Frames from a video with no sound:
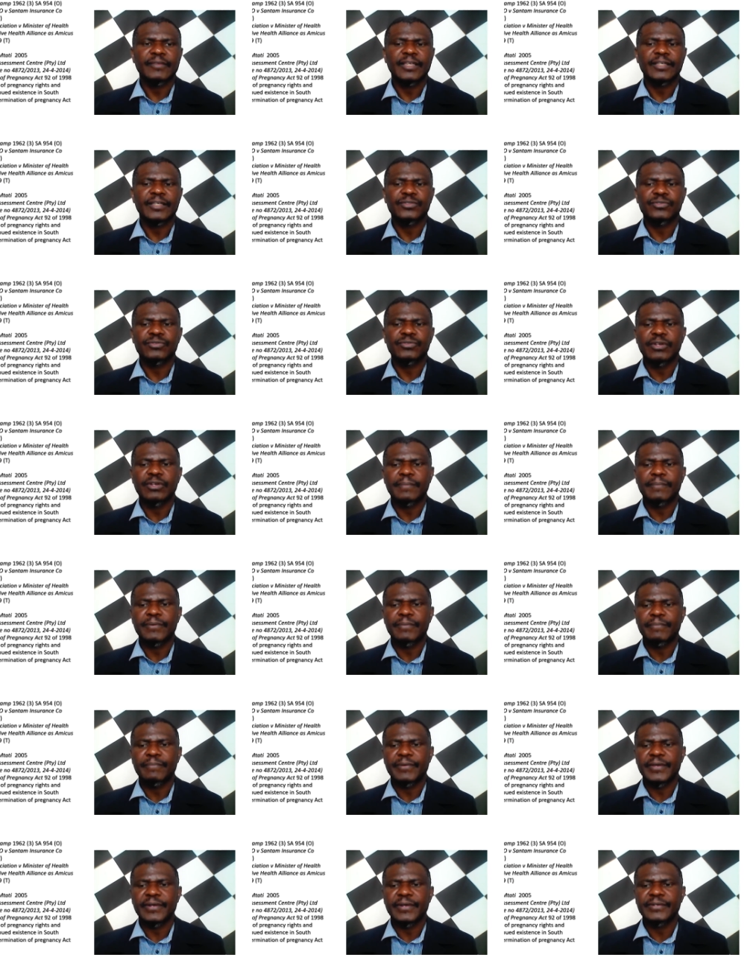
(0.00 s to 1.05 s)
as you are
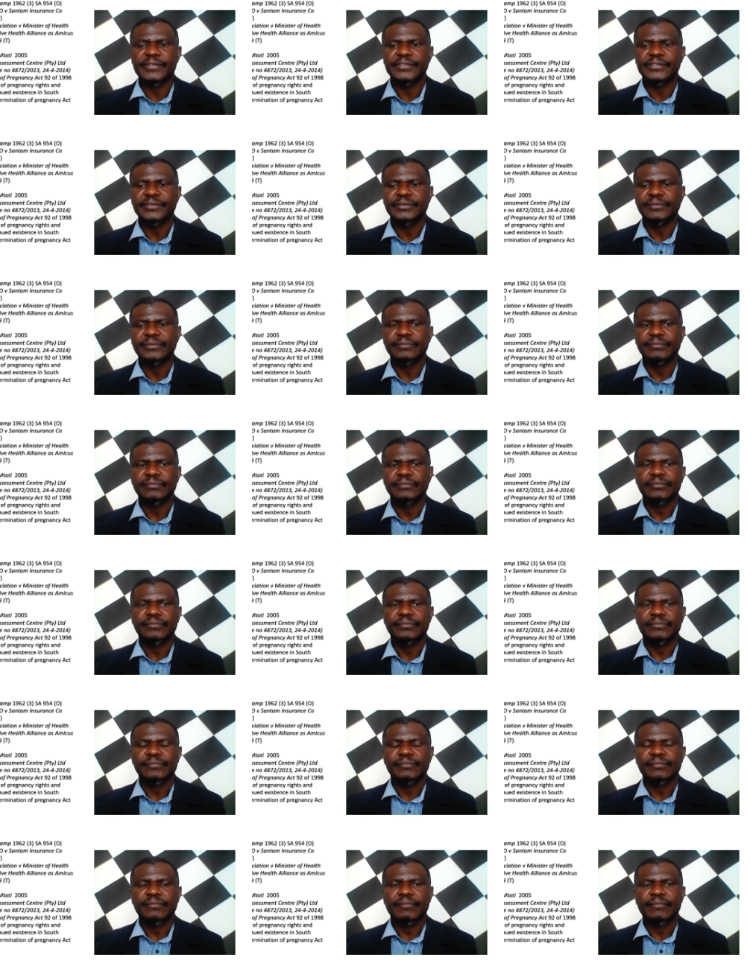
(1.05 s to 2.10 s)
preparing
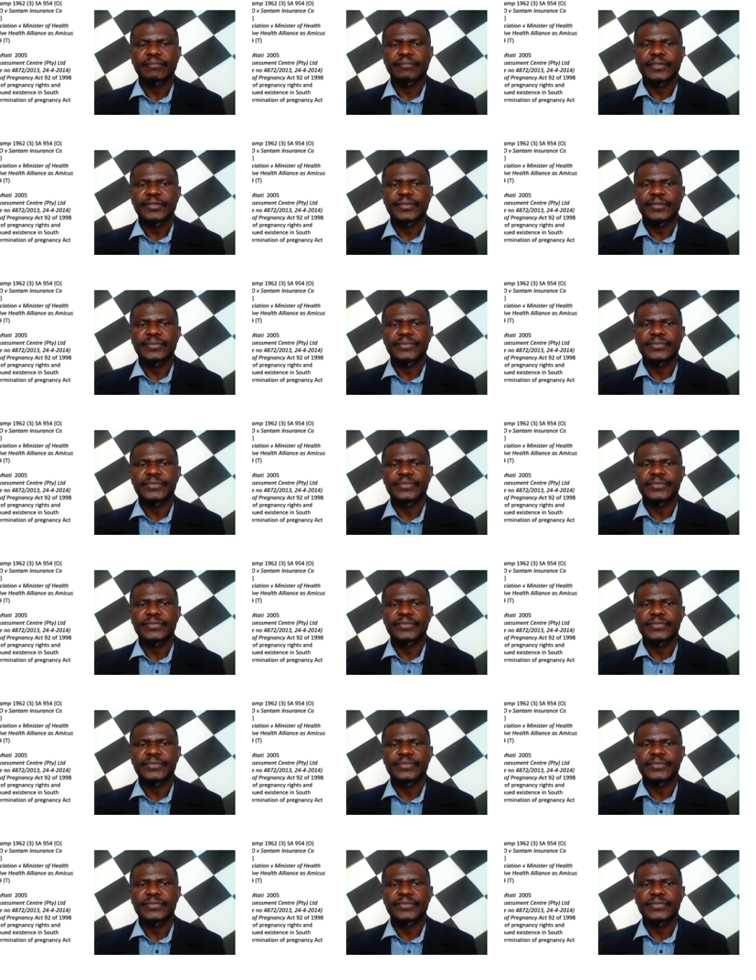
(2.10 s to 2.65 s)
to